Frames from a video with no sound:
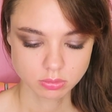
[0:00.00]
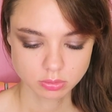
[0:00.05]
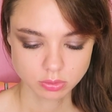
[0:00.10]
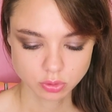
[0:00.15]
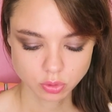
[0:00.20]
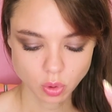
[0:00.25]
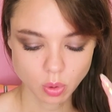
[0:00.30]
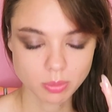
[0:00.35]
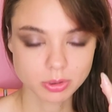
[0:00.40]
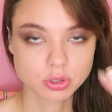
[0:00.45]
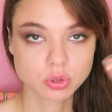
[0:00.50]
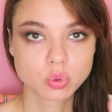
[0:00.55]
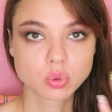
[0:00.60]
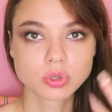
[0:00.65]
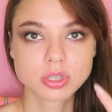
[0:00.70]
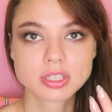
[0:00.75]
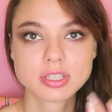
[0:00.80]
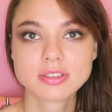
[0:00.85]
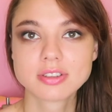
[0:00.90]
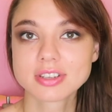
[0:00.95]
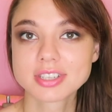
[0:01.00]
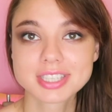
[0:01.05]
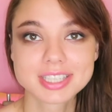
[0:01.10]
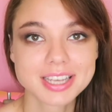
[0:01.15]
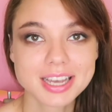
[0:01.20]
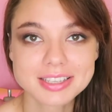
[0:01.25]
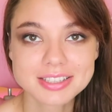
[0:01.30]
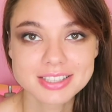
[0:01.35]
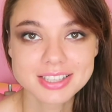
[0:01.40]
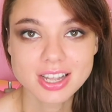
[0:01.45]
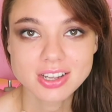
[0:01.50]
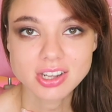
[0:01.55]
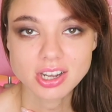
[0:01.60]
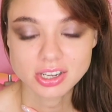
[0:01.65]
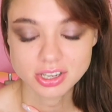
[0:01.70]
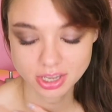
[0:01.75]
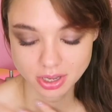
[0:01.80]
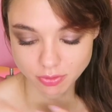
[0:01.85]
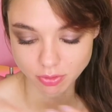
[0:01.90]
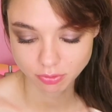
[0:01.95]
Tom, what are you doing here? I don't
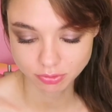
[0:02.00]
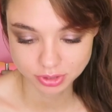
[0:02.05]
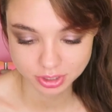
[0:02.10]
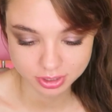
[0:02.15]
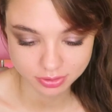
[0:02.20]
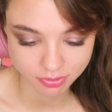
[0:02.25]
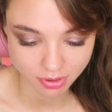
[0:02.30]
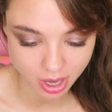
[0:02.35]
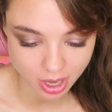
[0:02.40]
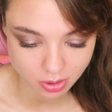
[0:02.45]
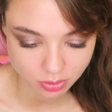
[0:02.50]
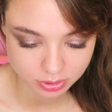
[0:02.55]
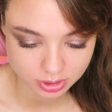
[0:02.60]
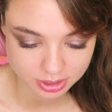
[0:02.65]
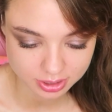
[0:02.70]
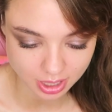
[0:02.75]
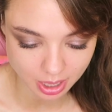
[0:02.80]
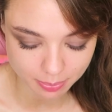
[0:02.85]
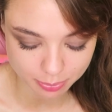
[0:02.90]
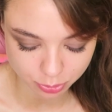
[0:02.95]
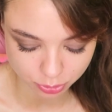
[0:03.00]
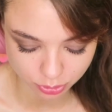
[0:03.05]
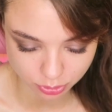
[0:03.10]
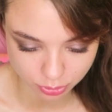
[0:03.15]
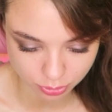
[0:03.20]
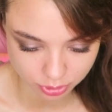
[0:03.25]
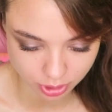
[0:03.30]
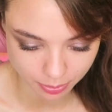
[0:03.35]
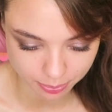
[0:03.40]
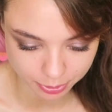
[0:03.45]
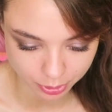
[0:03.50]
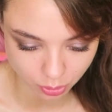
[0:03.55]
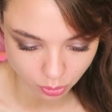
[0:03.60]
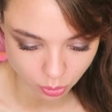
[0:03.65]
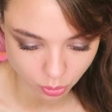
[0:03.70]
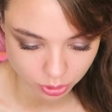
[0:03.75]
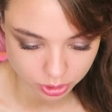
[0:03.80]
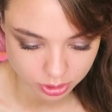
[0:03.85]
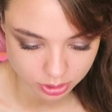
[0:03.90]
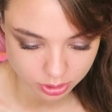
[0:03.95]
know how I call him, how he
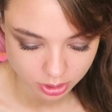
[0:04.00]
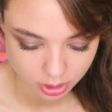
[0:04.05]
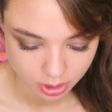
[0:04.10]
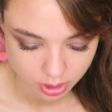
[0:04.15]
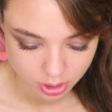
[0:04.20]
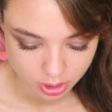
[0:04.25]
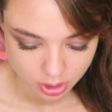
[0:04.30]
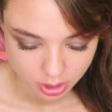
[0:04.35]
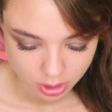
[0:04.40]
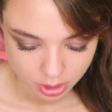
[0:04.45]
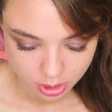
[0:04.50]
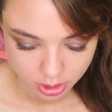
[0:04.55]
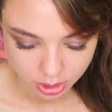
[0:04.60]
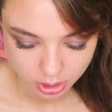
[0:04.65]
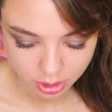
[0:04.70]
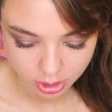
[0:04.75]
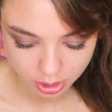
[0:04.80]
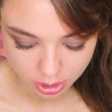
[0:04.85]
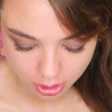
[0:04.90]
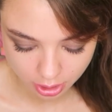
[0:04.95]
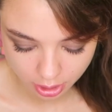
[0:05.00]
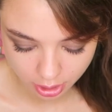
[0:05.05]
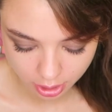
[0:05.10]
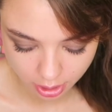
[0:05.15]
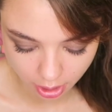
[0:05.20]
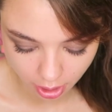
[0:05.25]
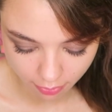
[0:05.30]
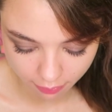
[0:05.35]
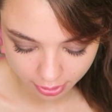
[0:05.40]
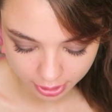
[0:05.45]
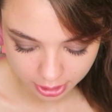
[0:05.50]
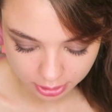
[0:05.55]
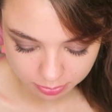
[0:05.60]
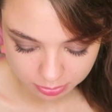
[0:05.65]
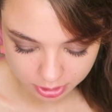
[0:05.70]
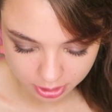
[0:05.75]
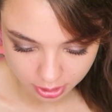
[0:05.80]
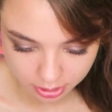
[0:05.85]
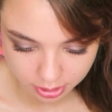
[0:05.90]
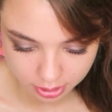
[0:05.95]
appears here. But he tells
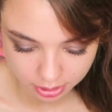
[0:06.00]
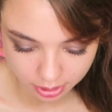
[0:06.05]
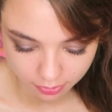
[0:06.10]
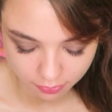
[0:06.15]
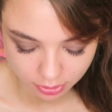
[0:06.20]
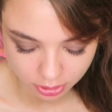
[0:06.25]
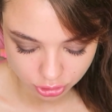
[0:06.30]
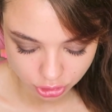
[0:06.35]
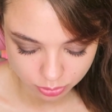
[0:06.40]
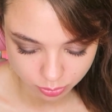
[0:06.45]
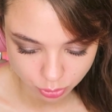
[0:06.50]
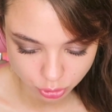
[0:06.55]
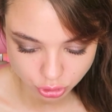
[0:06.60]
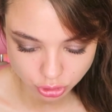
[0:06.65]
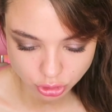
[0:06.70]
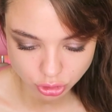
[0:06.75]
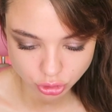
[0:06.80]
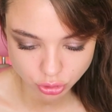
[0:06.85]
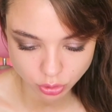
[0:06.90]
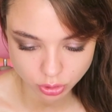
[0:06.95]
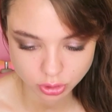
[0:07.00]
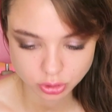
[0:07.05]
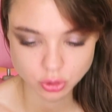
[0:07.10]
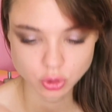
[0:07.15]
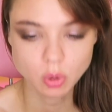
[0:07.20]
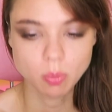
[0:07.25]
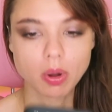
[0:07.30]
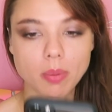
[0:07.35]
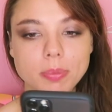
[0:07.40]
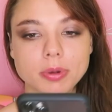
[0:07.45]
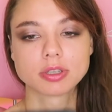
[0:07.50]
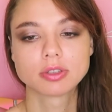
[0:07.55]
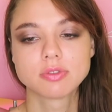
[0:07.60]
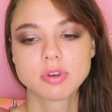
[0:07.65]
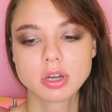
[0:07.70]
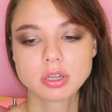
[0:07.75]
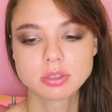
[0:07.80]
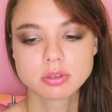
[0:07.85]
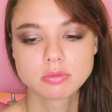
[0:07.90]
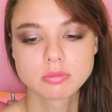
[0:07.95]
something to me. Can we call him again?
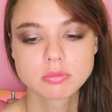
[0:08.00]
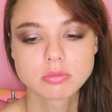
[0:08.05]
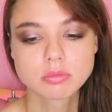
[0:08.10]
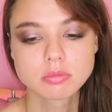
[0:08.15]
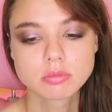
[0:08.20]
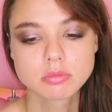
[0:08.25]
Can we?